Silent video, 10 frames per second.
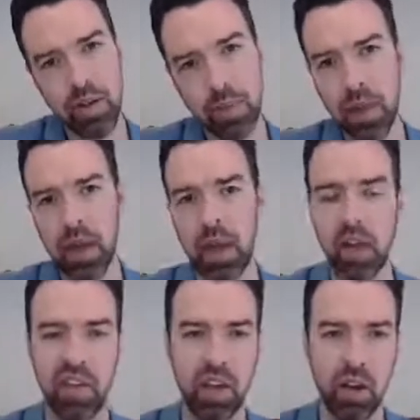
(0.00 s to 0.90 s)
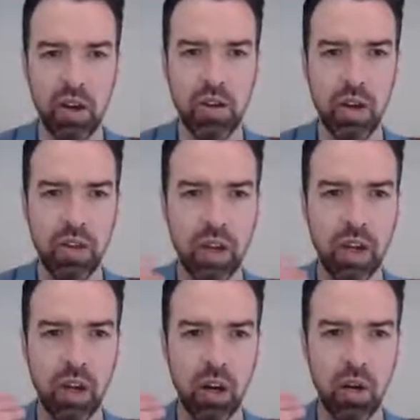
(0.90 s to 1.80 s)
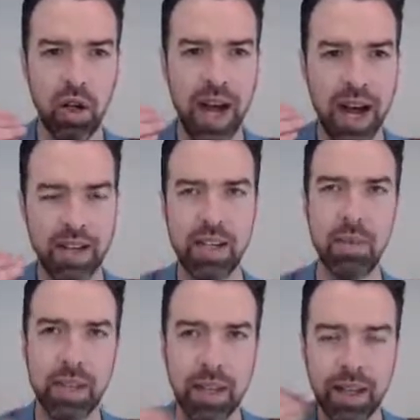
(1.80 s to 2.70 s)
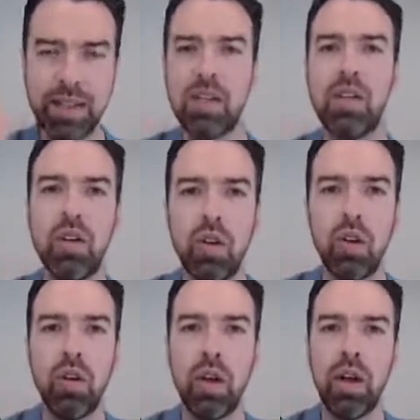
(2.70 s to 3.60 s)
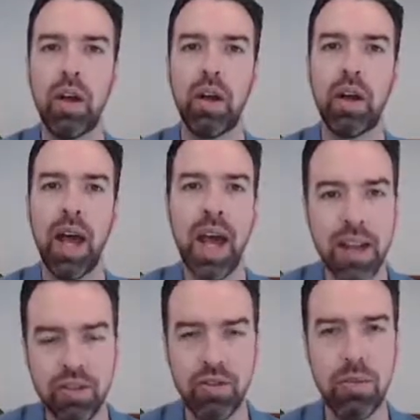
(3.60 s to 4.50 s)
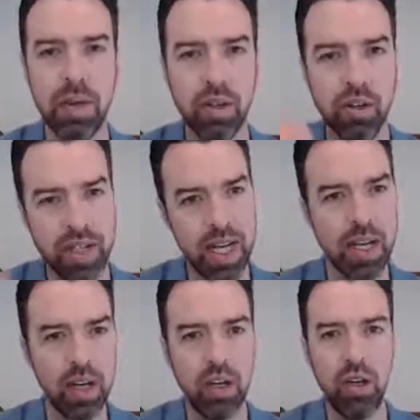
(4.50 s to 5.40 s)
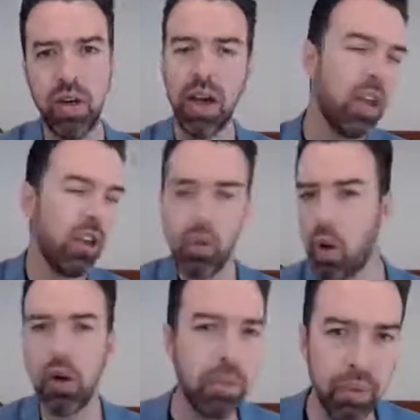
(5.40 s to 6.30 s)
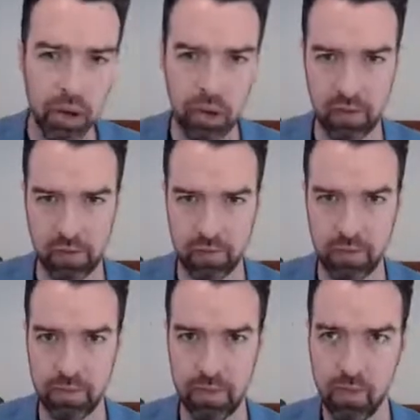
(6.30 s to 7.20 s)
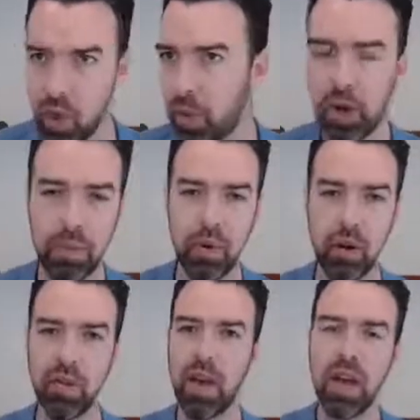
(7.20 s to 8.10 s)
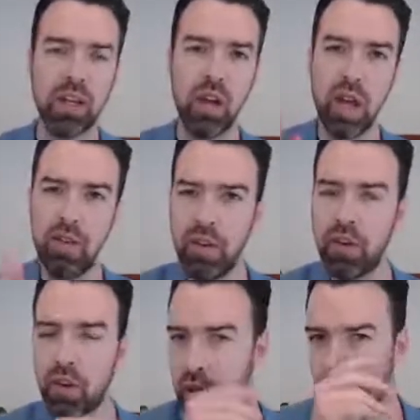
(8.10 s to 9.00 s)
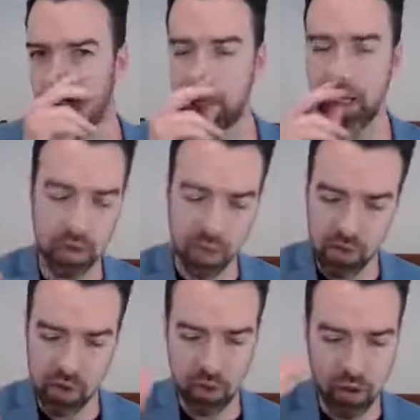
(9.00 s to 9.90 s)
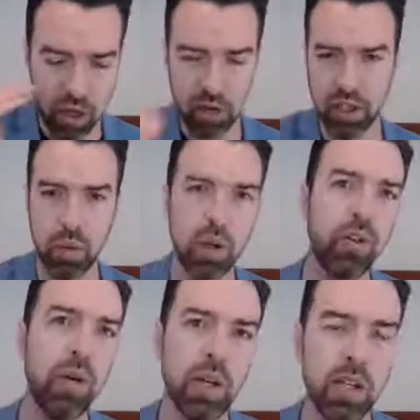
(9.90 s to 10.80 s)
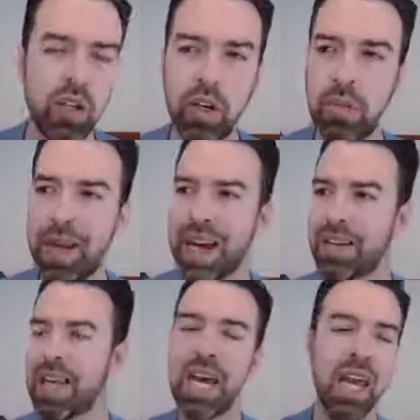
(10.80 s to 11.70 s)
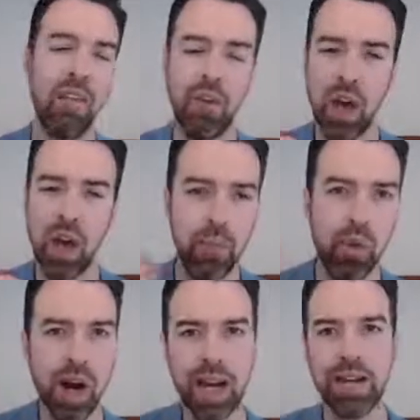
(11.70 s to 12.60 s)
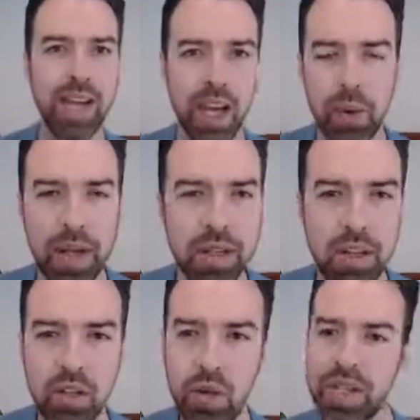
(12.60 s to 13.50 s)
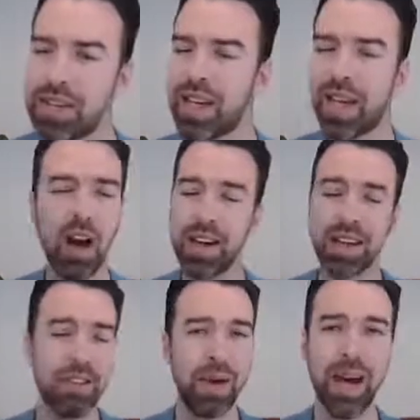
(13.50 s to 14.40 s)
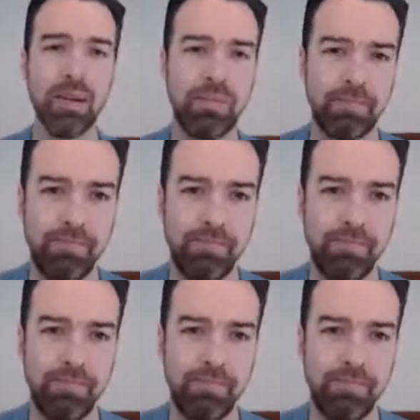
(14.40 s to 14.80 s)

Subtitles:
them, if you don't then go and ask someone to listen to you answering them and critiquing you, you won't improve. You won't improve. So even if you're going to walk into an interview and you know the 12 questions you're going to be asked, if you haven't practiced how to answer those questions, it kind of doesn't matter.